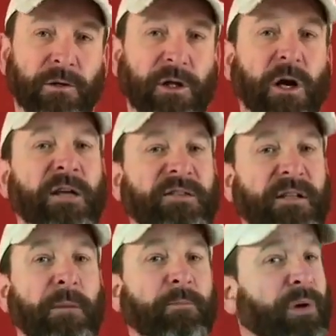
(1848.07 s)
cost
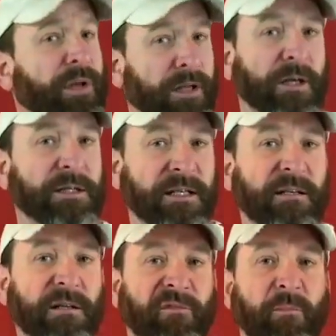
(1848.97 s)
a pretty good
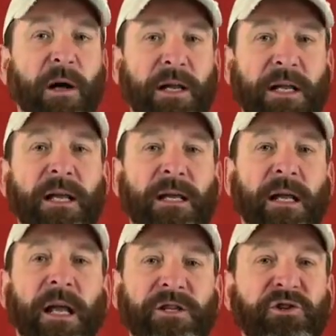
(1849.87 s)
deal of money,
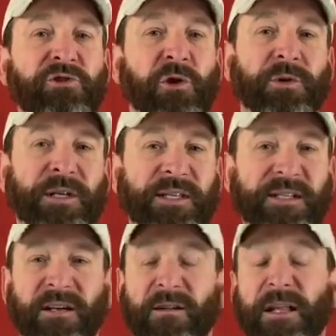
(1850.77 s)
and you don't
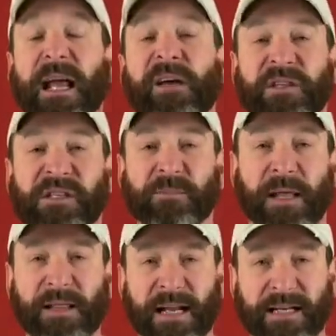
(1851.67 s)
necessarily have to
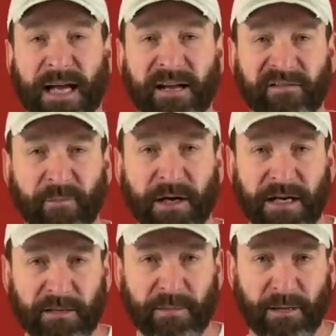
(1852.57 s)
spend that kind of
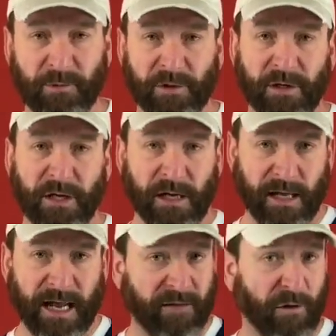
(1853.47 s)
money to be able
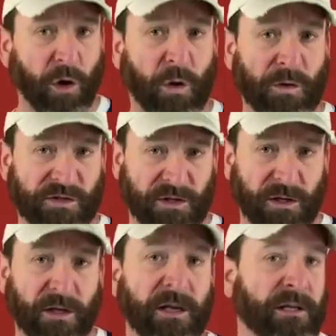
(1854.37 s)
to have a
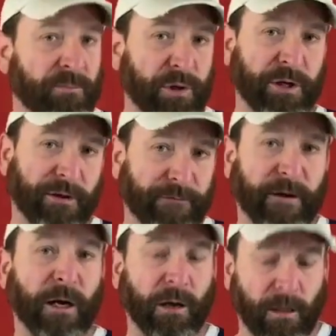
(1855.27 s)
holster to put your
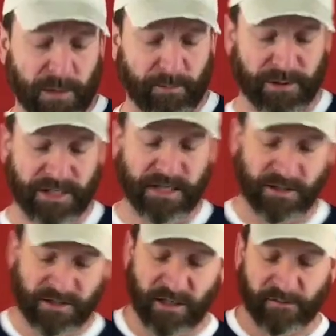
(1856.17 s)
firearm and protect
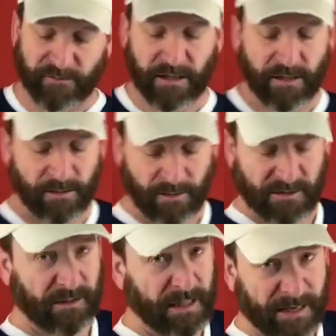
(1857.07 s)
yourself.
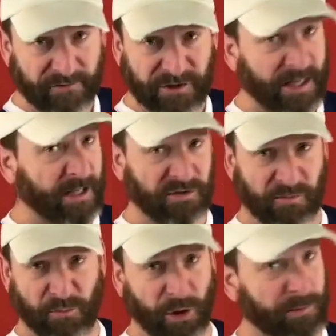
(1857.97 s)
There's a lot of child
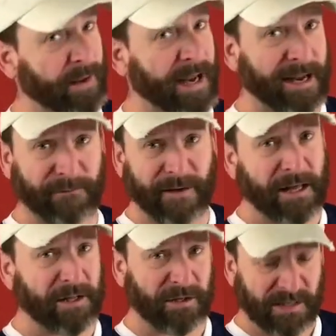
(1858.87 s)
support paying
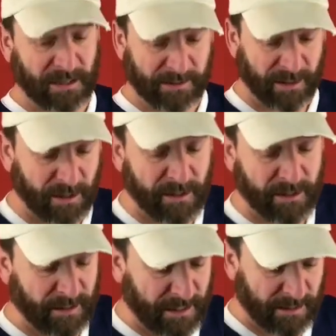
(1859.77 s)
fathers out there
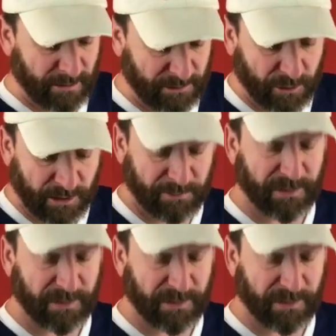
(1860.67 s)
that, you can